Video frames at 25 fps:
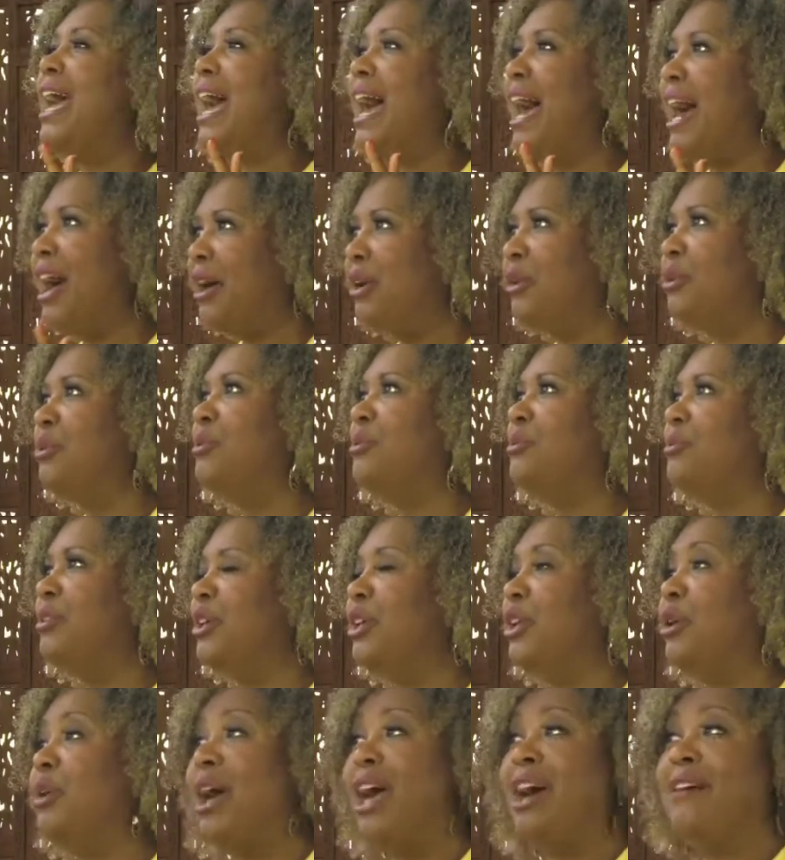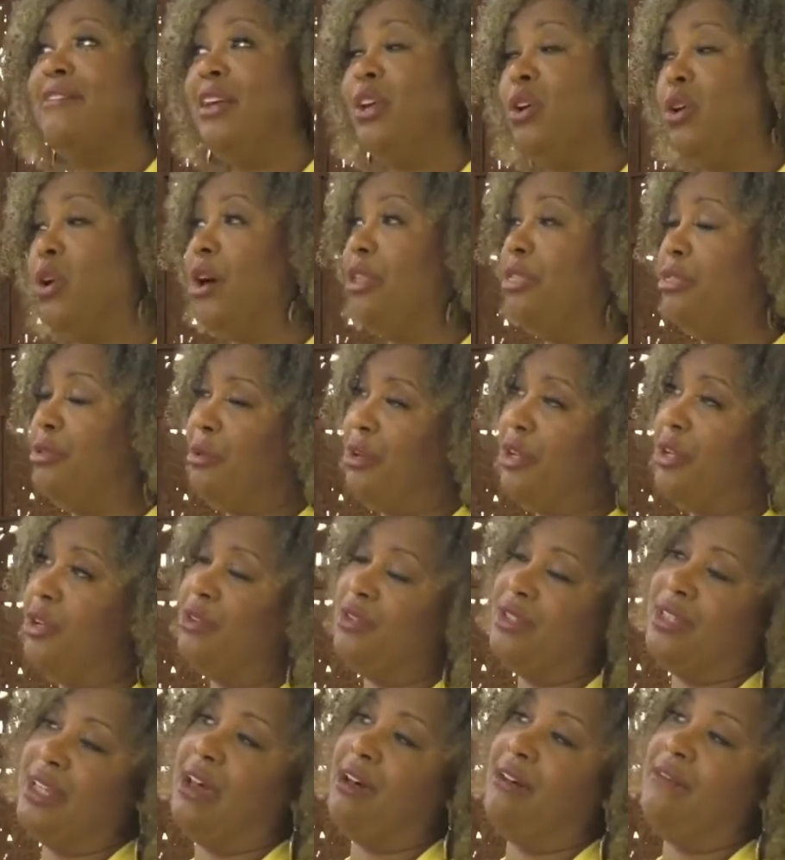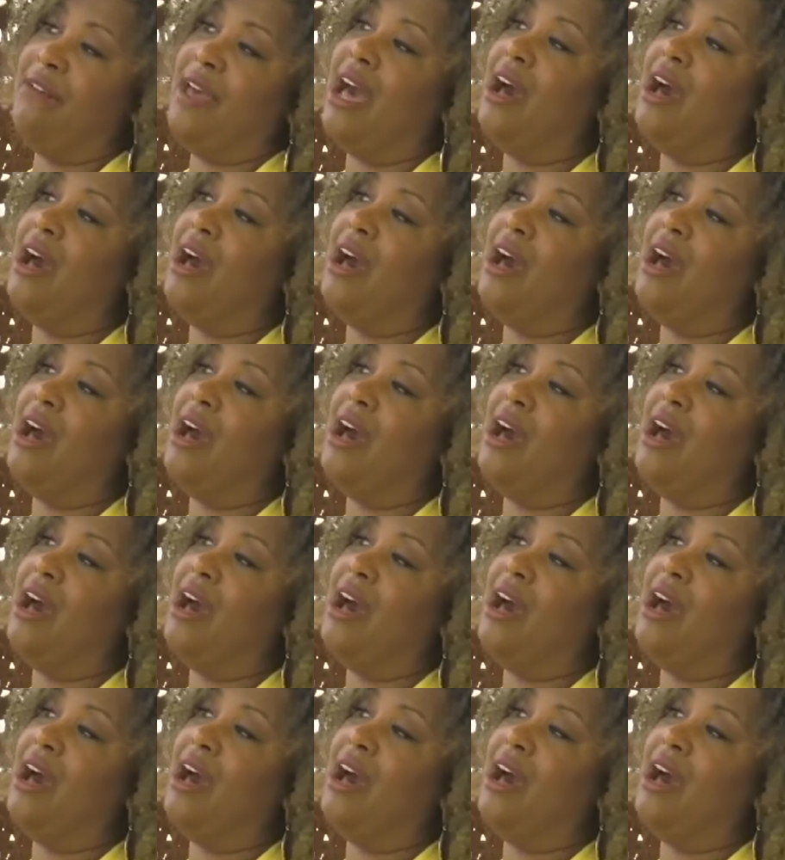how, having gone through it yourself,